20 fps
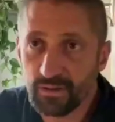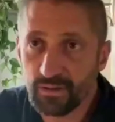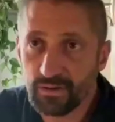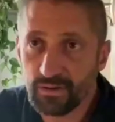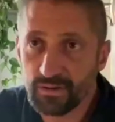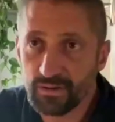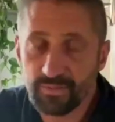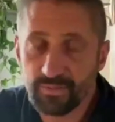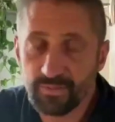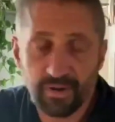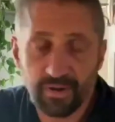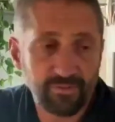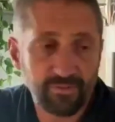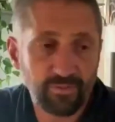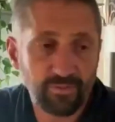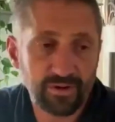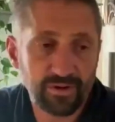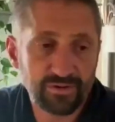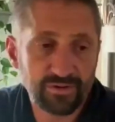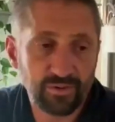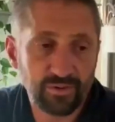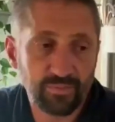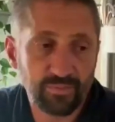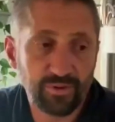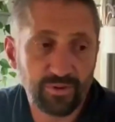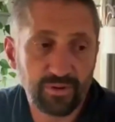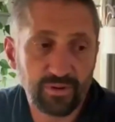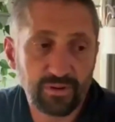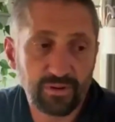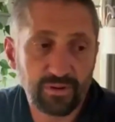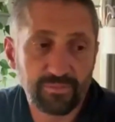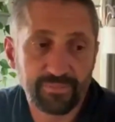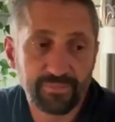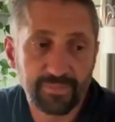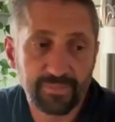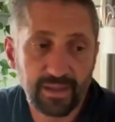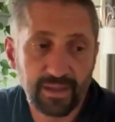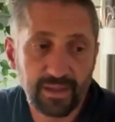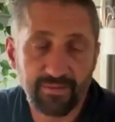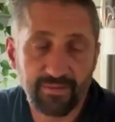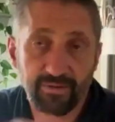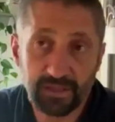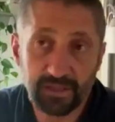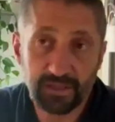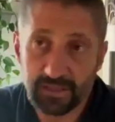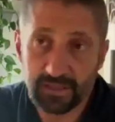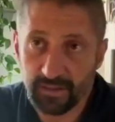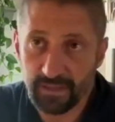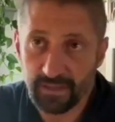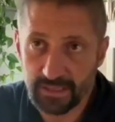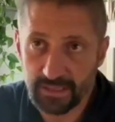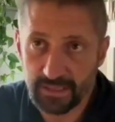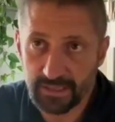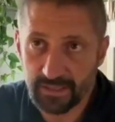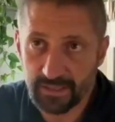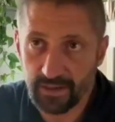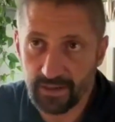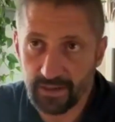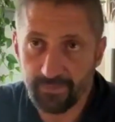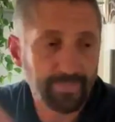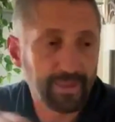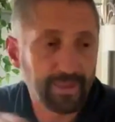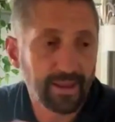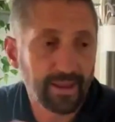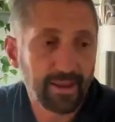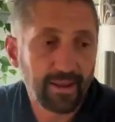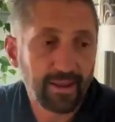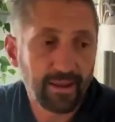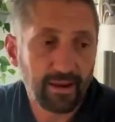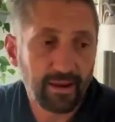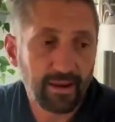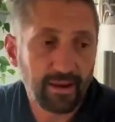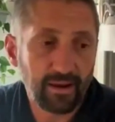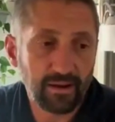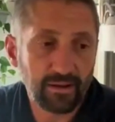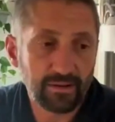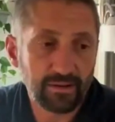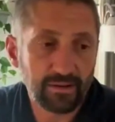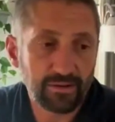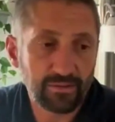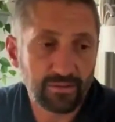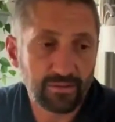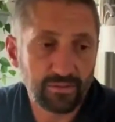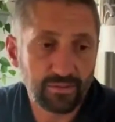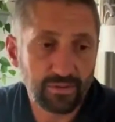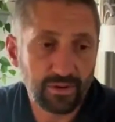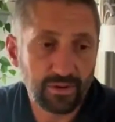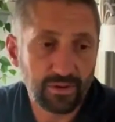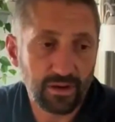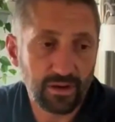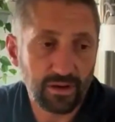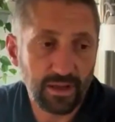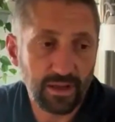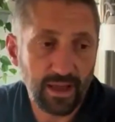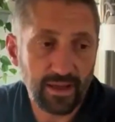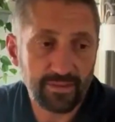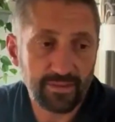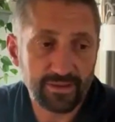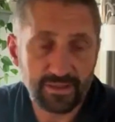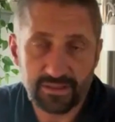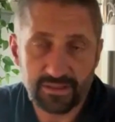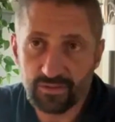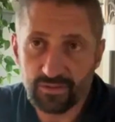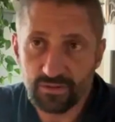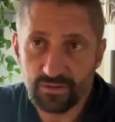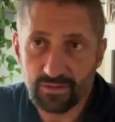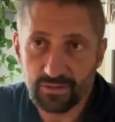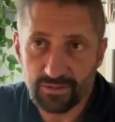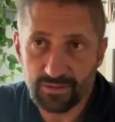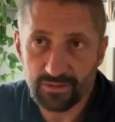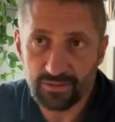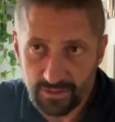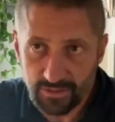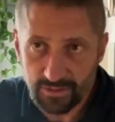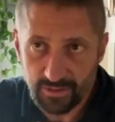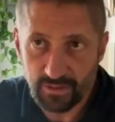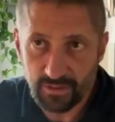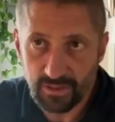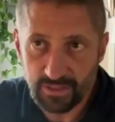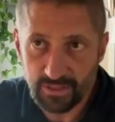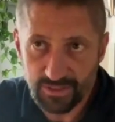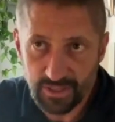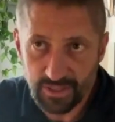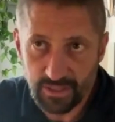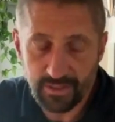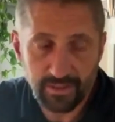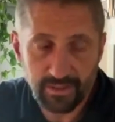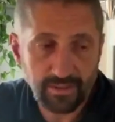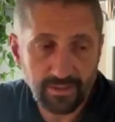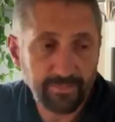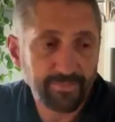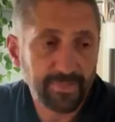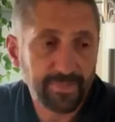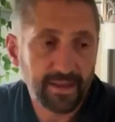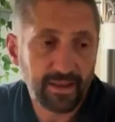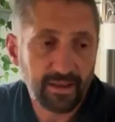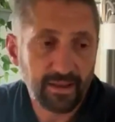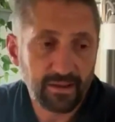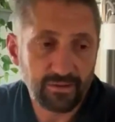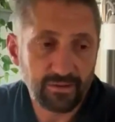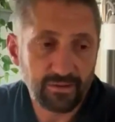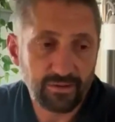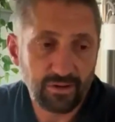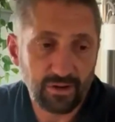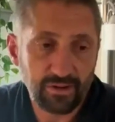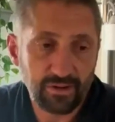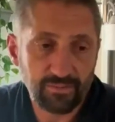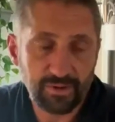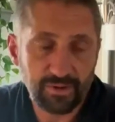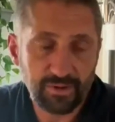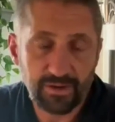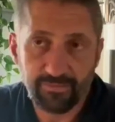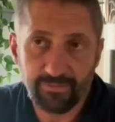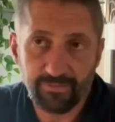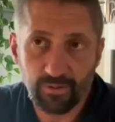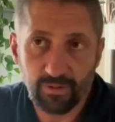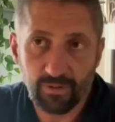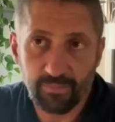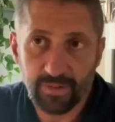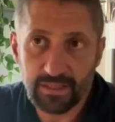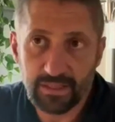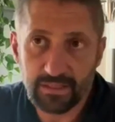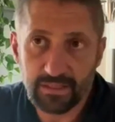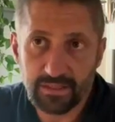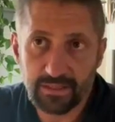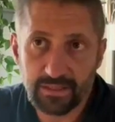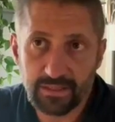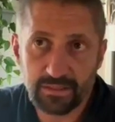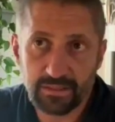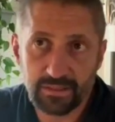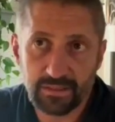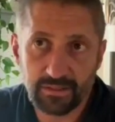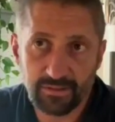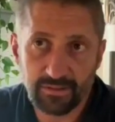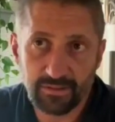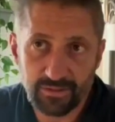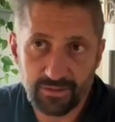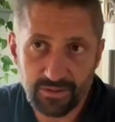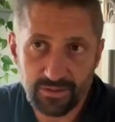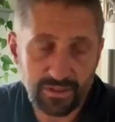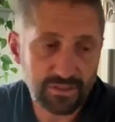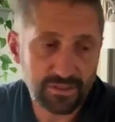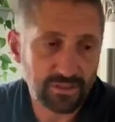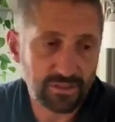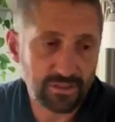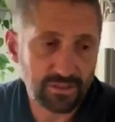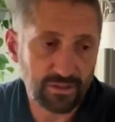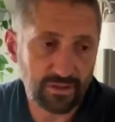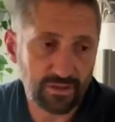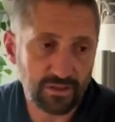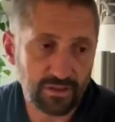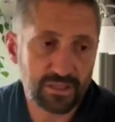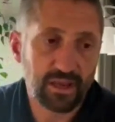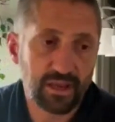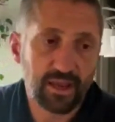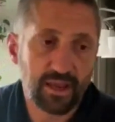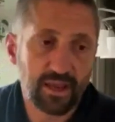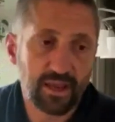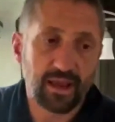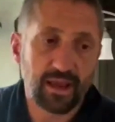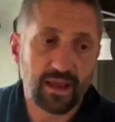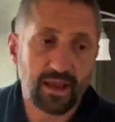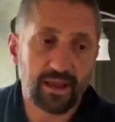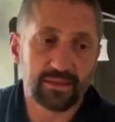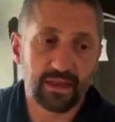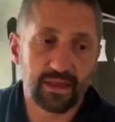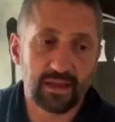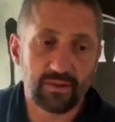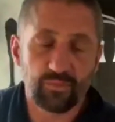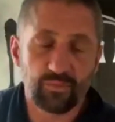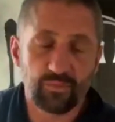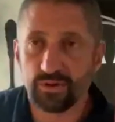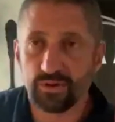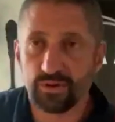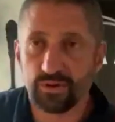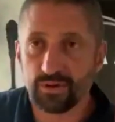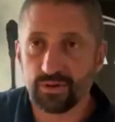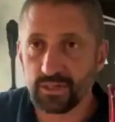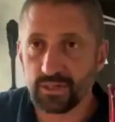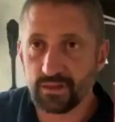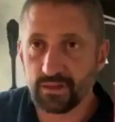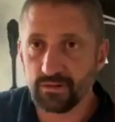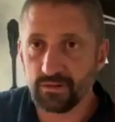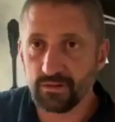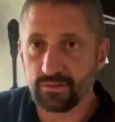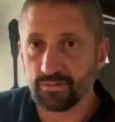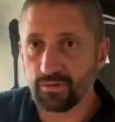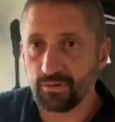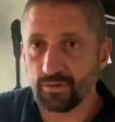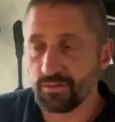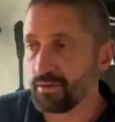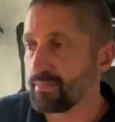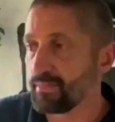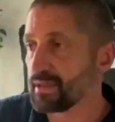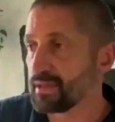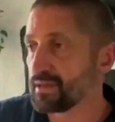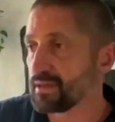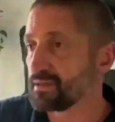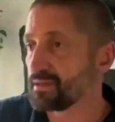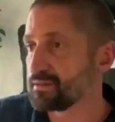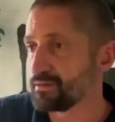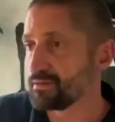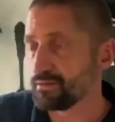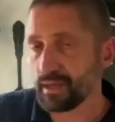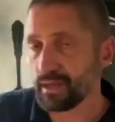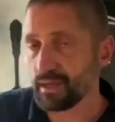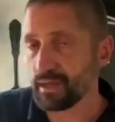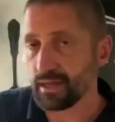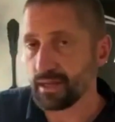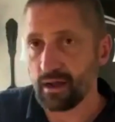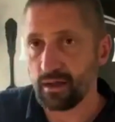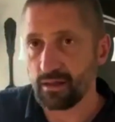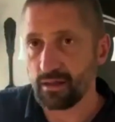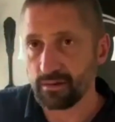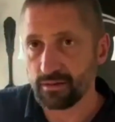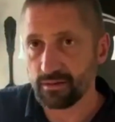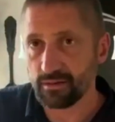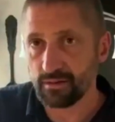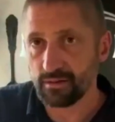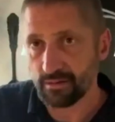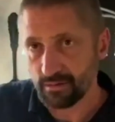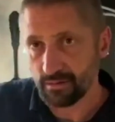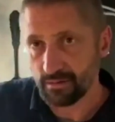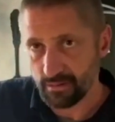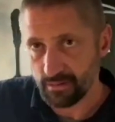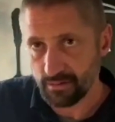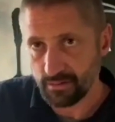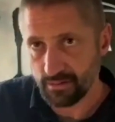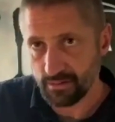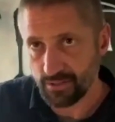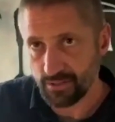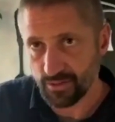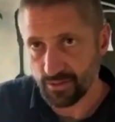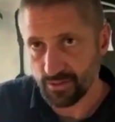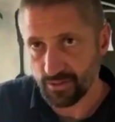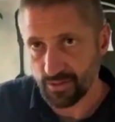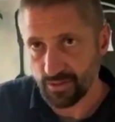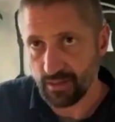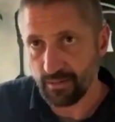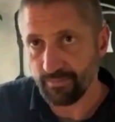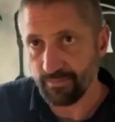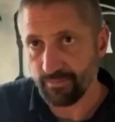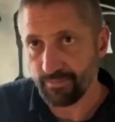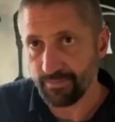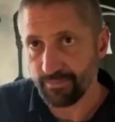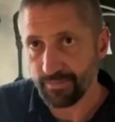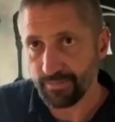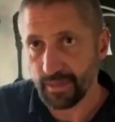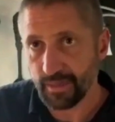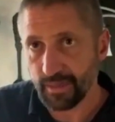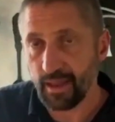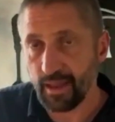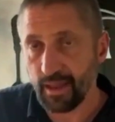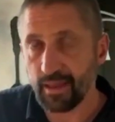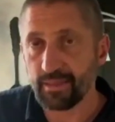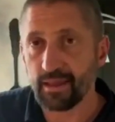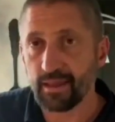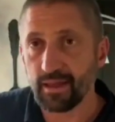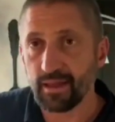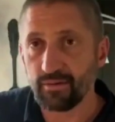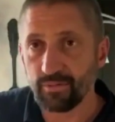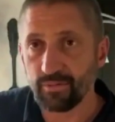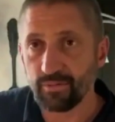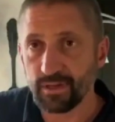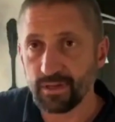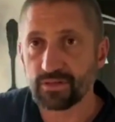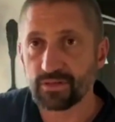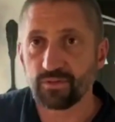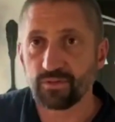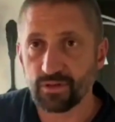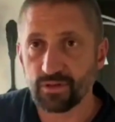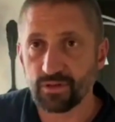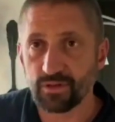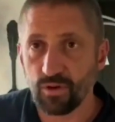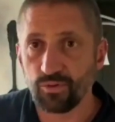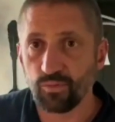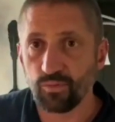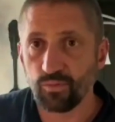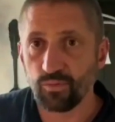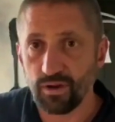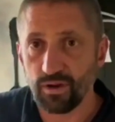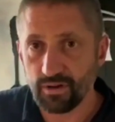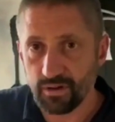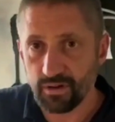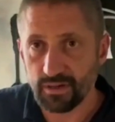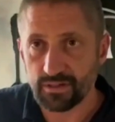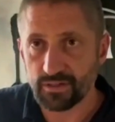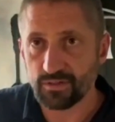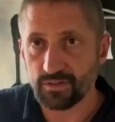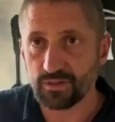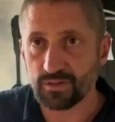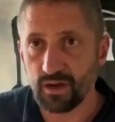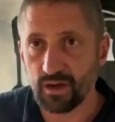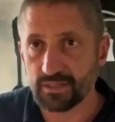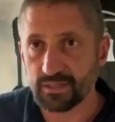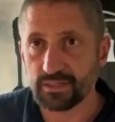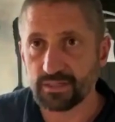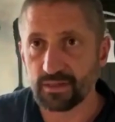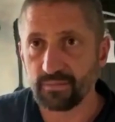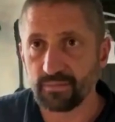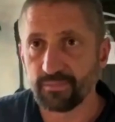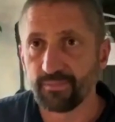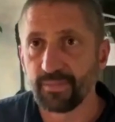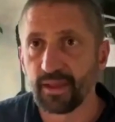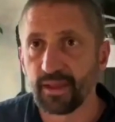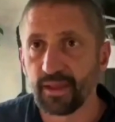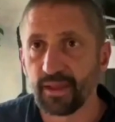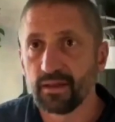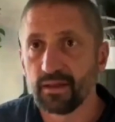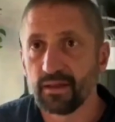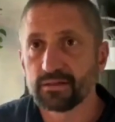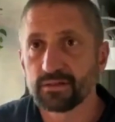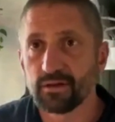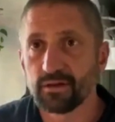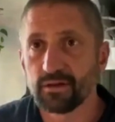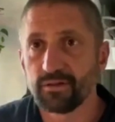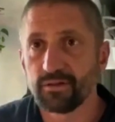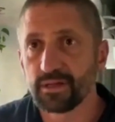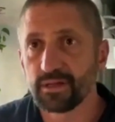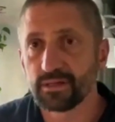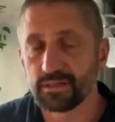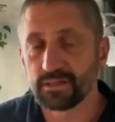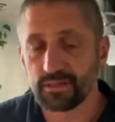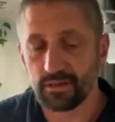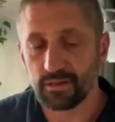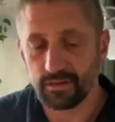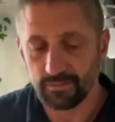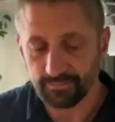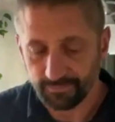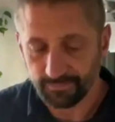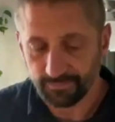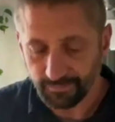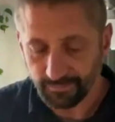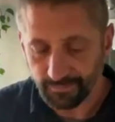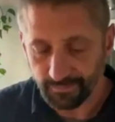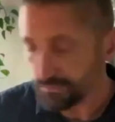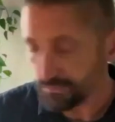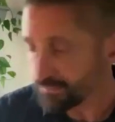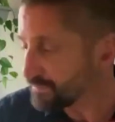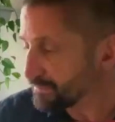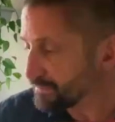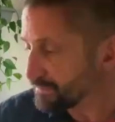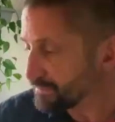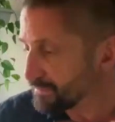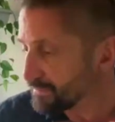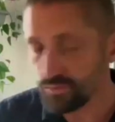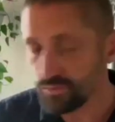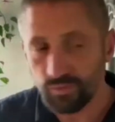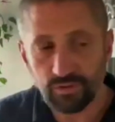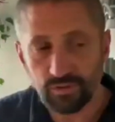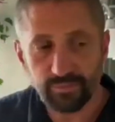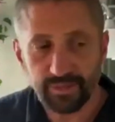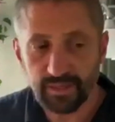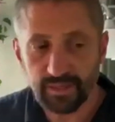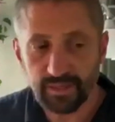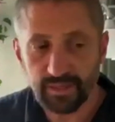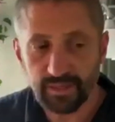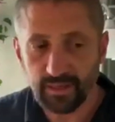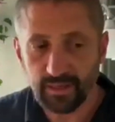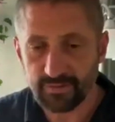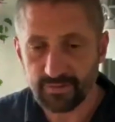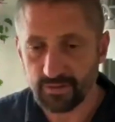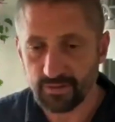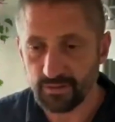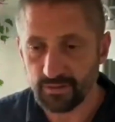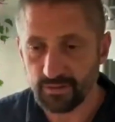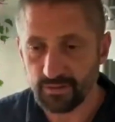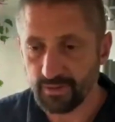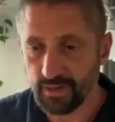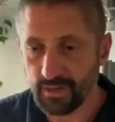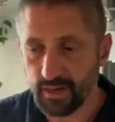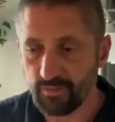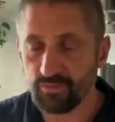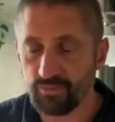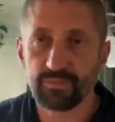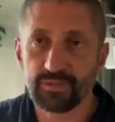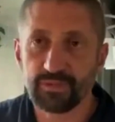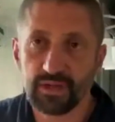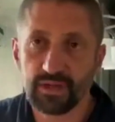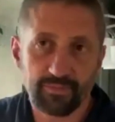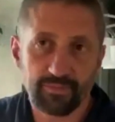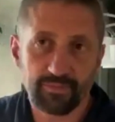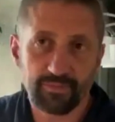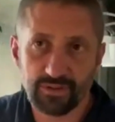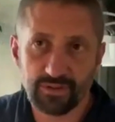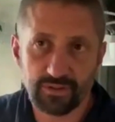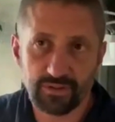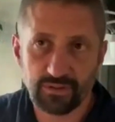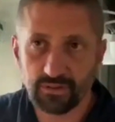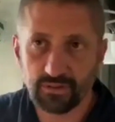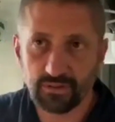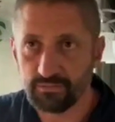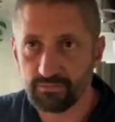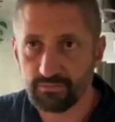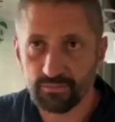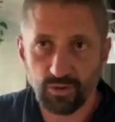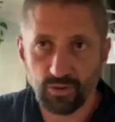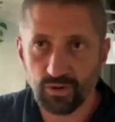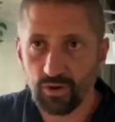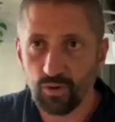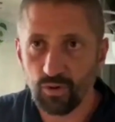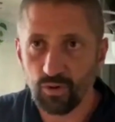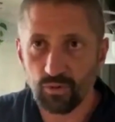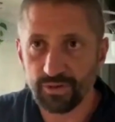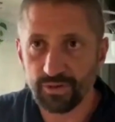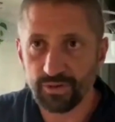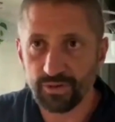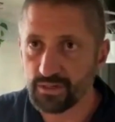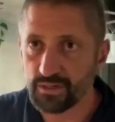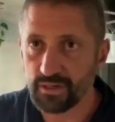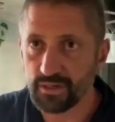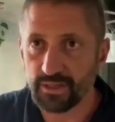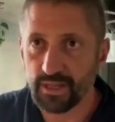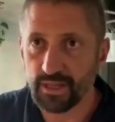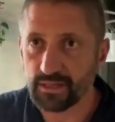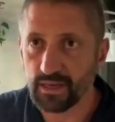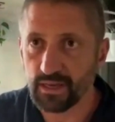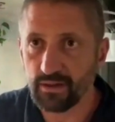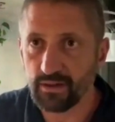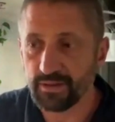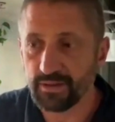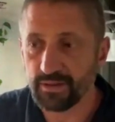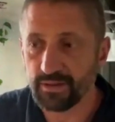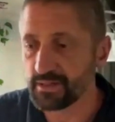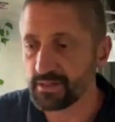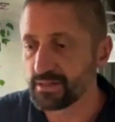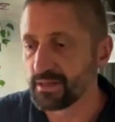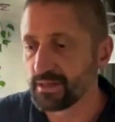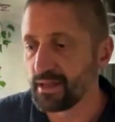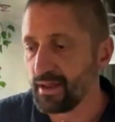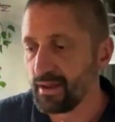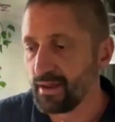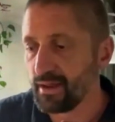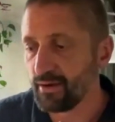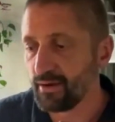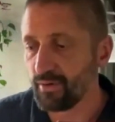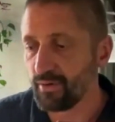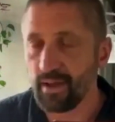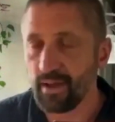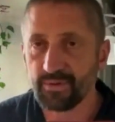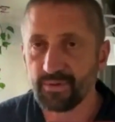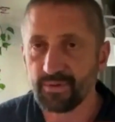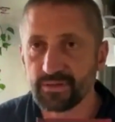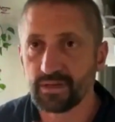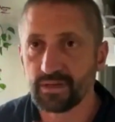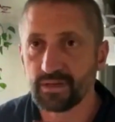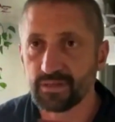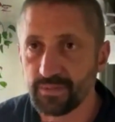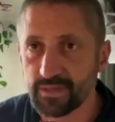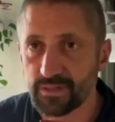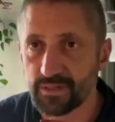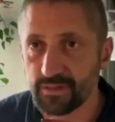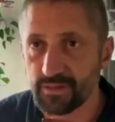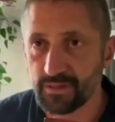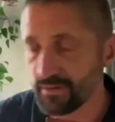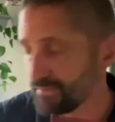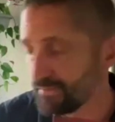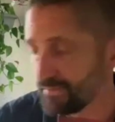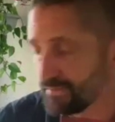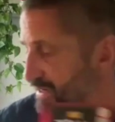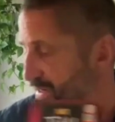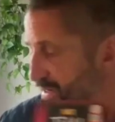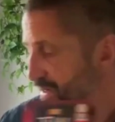a large pot of water to a boil. I've already done this step. You add these noodles, stirring gently. You cook 3 to 4 minutes till they're just cooked. And then importantly, you throw them into a colander, drain them, and then rinse with cold water as you toss them. So these will be kind of served at room temperature or coldish, and that's how this wrap is meant to be served.